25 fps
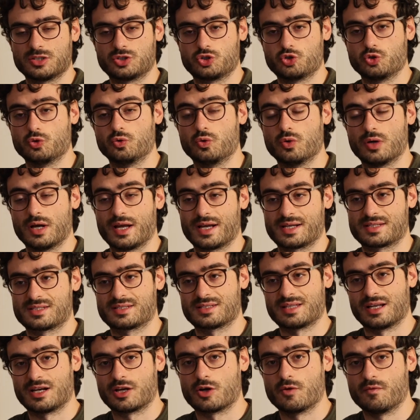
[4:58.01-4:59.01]

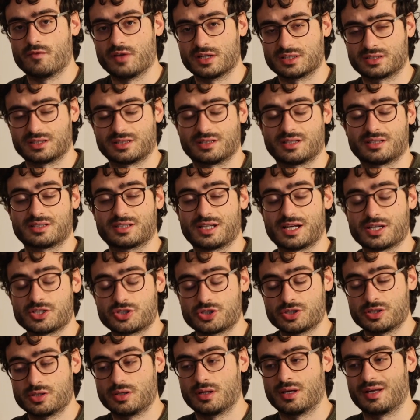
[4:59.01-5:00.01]
2x teleconverter
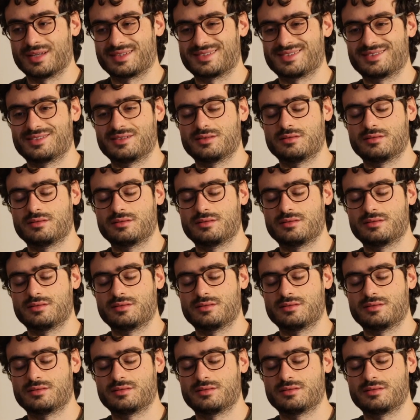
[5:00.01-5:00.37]
attached at